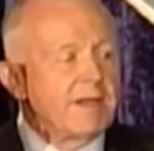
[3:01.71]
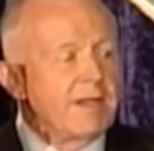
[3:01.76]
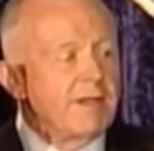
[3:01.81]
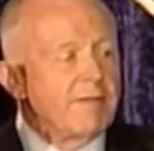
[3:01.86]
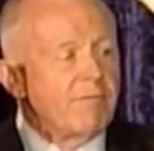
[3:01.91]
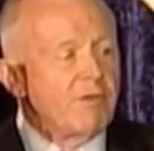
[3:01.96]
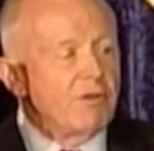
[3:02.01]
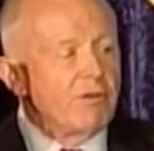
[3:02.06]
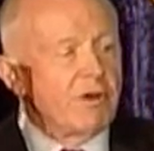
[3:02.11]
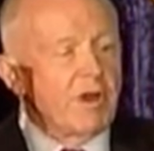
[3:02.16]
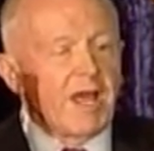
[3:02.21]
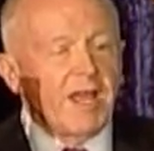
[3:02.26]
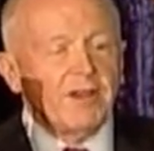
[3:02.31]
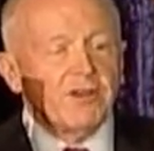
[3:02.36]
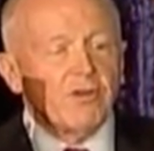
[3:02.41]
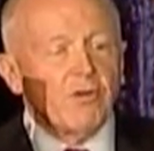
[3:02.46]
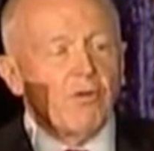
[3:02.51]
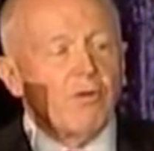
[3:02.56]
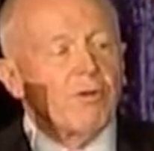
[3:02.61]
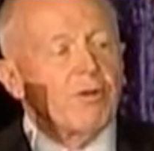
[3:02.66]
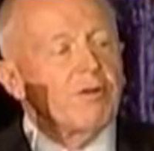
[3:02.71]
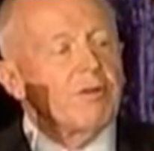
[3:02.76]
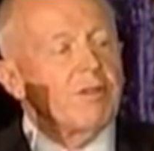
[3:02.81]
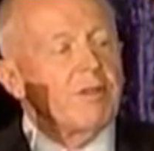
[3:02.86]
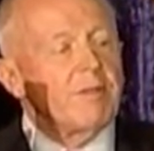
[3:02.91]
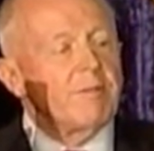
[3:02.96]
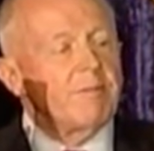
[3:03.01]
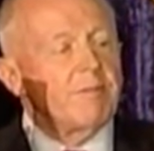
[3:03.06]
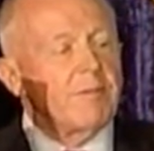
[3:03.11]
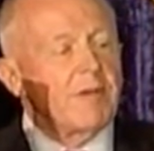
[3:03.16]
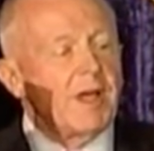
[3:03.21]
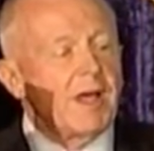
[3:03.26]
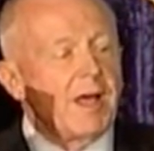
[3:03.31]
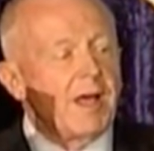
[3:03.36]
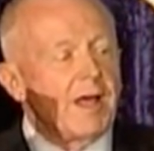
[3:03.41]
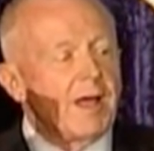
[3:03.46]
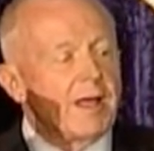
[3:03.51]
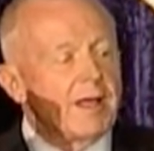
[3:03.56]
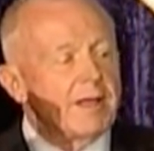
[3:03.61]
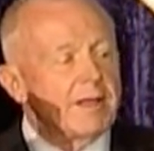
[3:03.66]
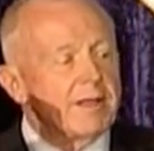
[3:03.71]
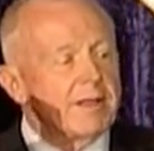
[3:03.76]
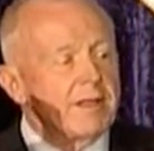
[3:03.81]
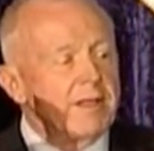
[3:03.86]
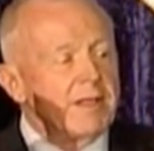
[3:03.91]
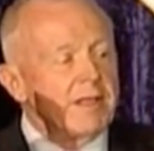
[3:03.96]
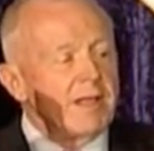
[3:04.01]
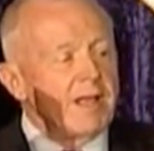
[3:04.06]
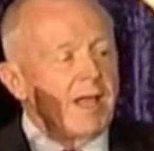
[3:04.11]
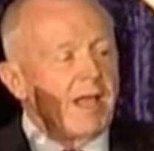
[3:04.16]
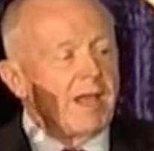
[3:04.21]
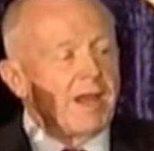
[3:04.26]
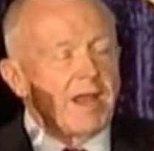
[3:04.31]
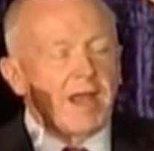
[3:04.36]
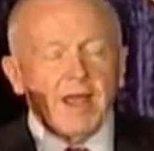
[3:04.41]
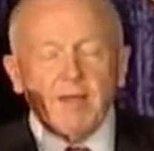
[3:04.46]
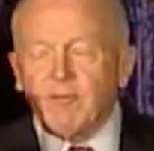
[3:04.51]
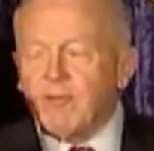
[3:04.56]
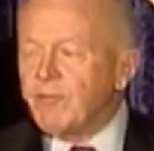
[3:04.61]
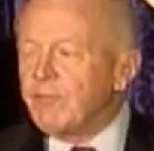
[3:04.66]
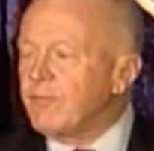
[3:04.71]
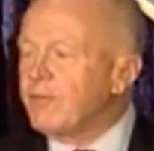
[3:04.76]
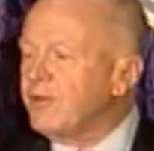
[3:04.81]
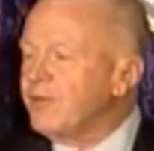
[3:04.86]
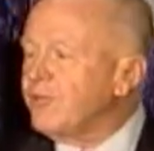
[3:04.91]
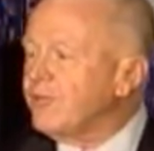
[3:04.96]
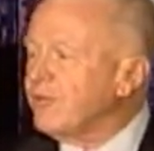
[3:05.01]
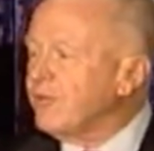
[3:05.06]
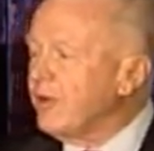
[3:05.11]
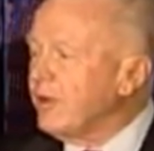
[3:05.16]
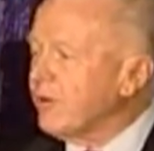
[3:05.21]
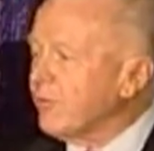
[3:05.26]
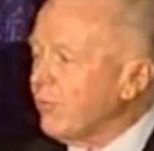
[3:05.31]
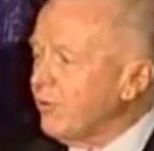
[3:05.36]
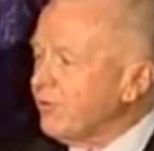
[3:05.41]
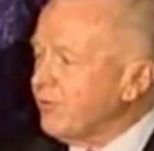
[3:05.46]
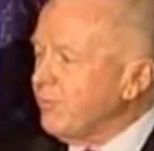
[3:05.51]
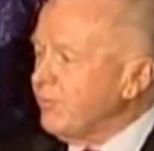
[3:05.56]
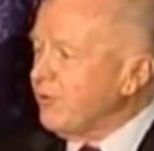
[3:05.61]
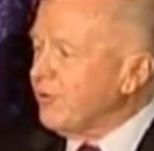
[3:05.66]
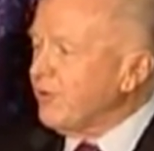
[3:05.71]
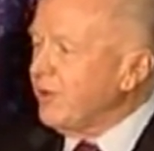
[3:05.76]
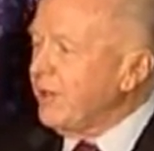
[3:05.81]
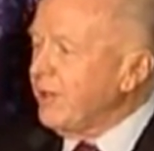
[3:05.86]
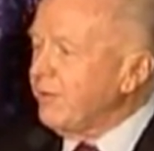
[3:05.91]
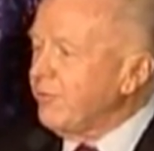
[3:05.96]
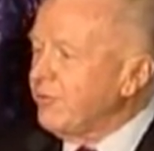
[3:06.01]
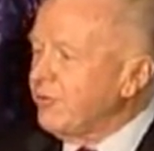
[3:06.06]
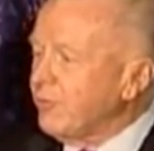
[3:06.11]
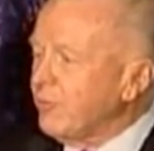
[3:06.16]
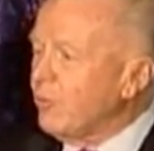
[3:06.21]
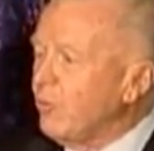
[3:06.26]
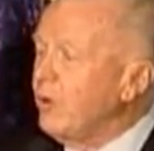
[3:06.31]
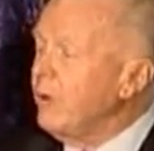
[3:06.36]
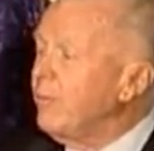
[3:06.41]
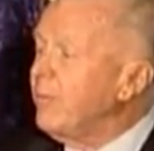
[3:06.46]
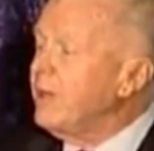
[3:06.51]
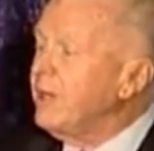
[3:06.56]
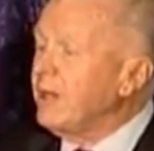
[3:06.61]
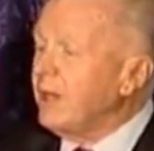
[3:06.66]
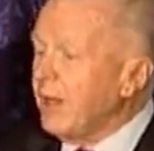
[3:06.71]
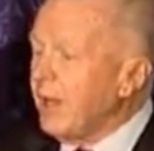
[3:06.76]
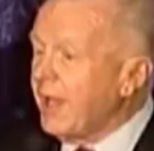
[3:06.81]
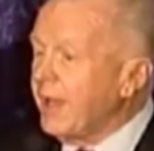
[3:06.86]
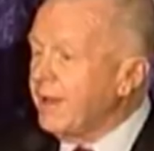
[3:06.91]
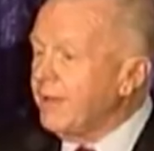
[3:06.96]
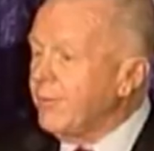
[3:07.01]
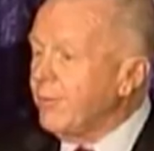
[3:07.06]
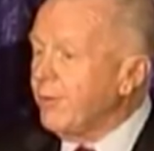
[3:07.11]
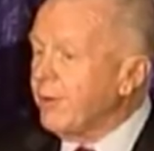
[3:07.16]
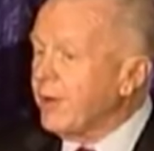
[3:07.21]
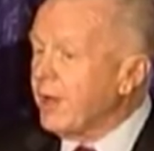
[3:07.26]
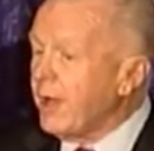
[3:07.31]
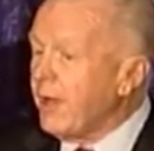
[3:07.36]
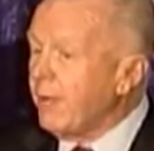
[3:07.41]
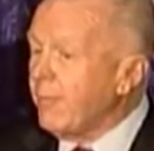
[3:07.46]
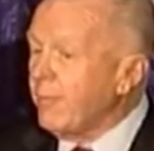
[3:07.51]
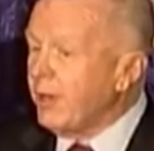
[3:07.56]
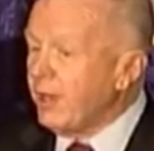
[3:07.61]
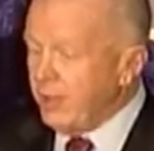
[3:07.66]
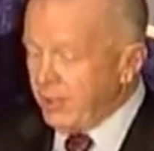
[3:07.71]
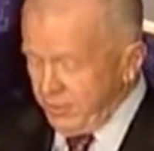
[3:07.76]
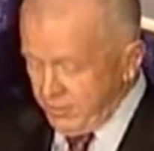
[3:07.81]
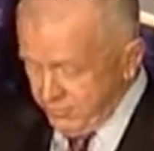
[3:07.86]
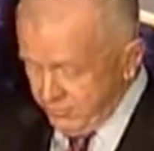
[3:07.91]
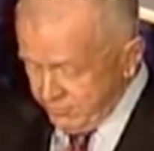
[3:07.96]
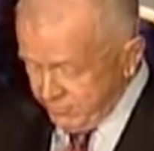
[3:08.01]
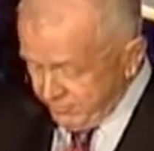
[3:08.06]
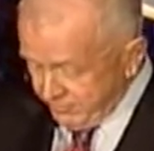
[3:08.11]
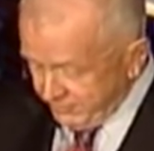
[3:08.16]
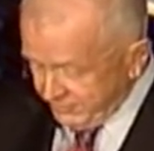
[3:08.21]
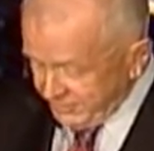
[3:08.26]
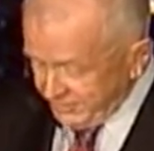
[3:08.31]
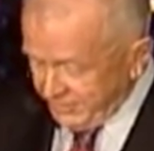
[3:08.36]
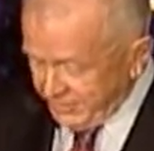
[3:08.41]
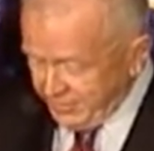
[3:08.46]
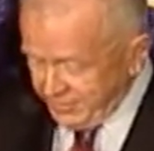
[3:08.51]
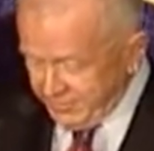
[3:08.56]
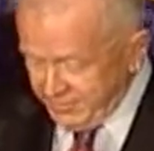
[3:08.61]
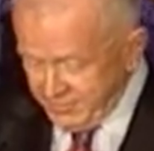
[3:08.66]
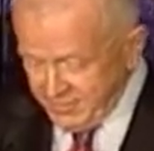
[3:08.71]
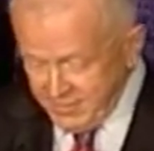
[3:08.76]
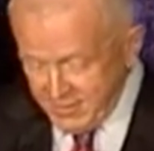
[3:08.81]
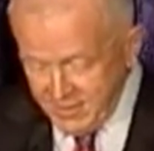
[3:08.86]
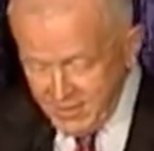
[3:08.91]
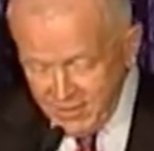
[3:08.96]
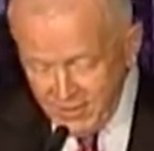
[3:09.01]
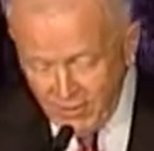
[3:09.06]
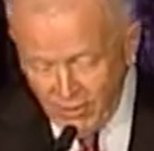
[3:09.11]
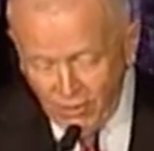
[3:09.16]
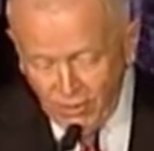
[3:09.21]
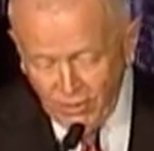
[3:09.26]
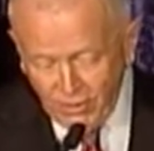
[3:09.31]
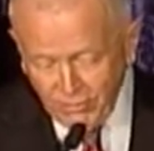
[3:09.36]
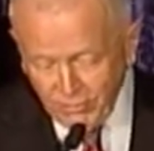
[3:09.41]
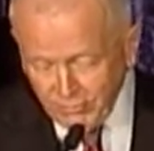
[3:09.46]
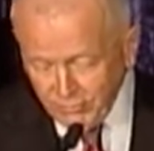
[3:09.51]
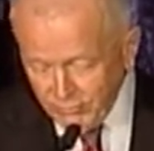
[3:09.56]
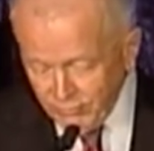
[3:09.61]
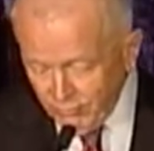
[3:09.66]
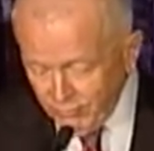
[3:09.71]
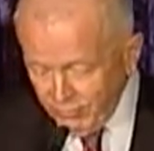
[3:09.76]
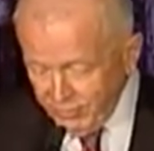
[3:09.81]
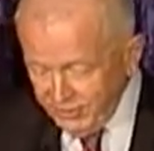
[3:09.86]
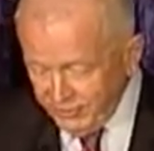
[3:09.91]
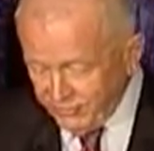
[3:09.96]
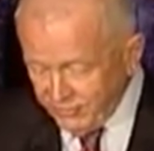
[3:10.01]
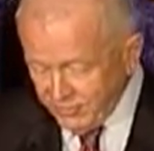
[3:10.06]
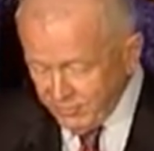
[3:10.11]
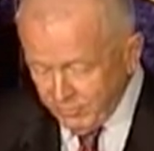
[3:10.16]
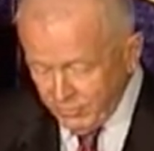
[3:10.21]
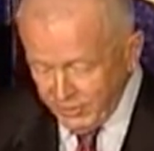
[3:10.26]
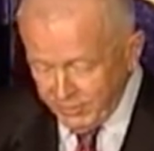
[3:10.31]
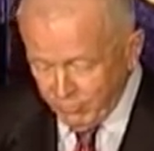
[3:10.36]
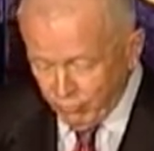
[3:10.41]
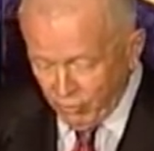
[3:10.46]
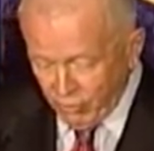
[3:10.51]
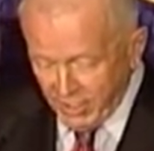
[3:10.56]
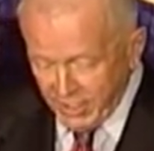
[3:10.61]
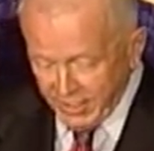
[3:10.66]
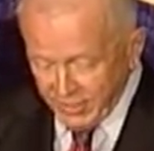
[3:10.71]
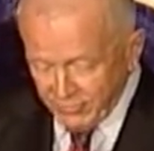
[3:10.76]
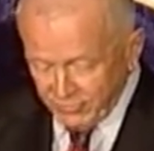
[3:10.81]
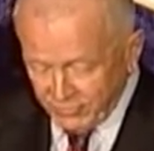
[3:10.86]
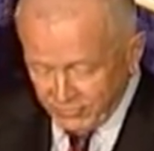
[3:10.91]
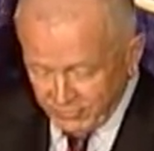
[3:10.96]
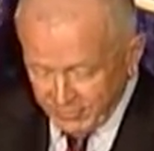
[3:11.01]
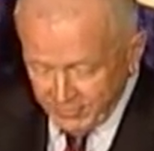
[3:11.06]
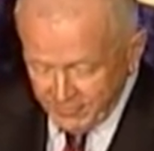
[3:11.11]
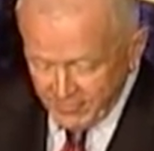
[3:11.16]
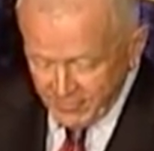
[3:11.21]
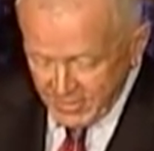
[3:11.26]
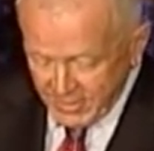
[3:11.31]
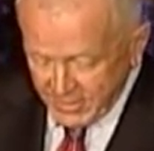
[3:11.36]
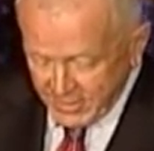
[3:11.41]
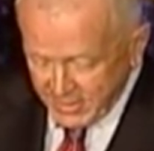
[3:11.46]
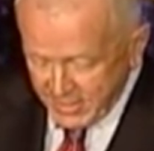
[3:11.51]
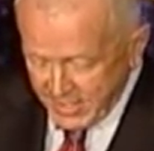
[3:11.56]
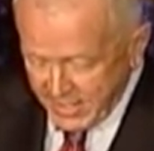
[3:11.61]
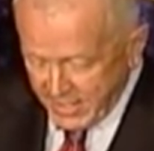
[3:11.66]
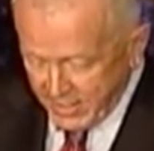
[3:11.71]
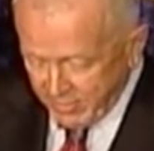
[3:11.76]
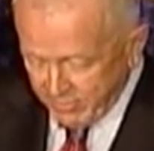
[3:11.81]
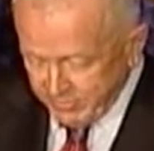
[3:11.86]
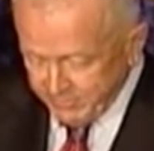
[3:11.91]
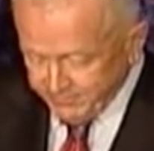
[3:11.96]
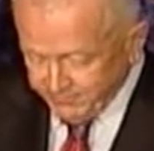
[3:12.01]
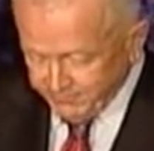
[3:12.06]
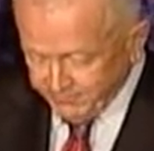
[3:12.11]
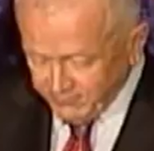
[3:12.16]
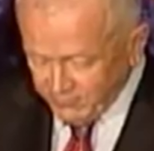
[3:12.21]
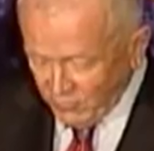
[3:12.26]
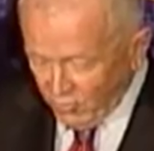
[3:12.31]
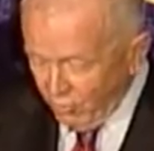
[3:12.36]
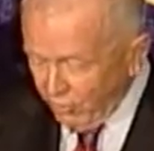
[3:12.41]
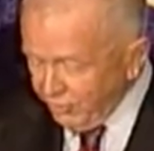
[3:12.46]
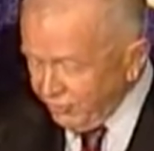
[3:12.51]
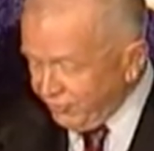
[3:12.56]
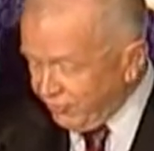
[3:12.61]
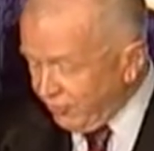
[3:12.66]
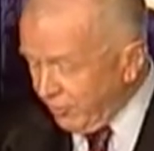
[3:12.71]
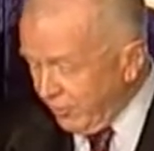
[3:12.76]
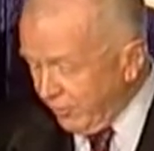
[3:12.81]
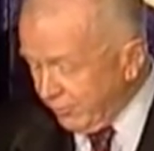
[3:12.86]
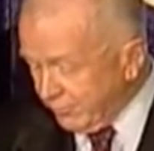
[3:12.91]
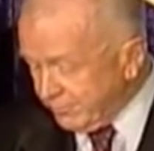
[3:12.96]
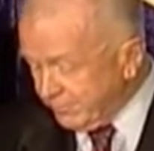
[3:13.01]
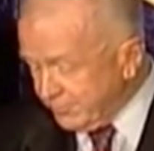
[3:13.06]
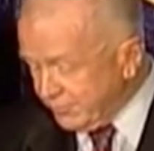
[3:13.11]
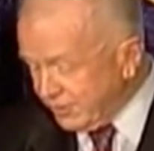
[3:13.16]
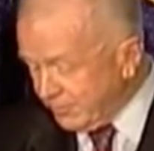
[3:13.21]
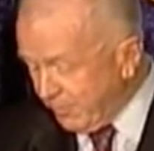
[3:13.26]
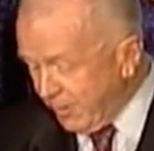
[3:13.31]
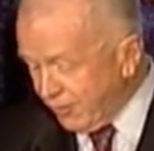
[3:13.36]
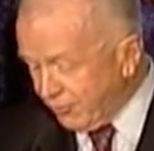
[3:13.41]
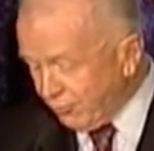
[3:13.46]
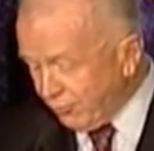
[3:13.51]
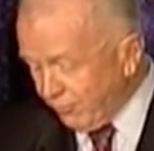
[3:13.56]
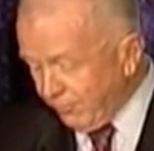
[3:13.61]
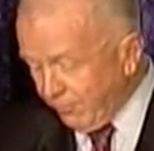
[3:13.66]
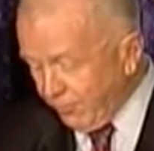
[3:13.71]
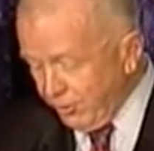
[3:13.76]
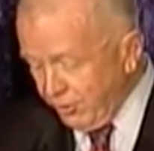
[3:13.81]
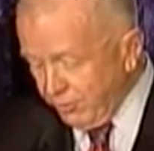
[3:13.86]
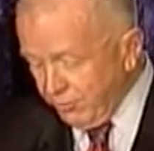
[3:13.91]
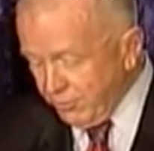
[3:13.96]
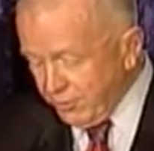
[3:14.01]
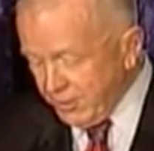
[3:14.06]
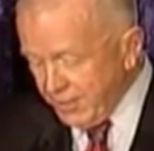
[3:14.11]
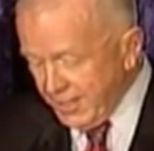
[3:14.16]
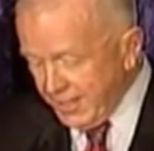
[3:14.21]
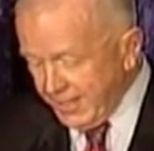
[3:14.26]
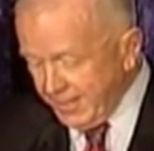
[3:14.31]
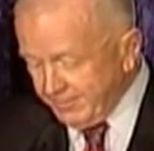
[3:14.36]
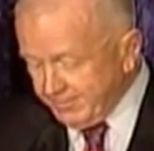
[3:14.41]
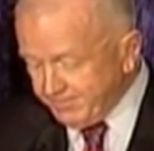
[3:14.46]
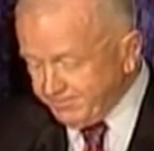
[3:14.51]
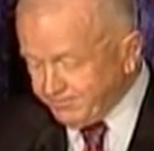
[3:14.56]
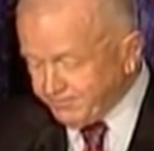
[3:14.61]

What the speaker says: if you'd like to order them, and have them as Christmas gifts, we'd be delighted to accommodate you. All reasonably priced. Now, also special for you tonight,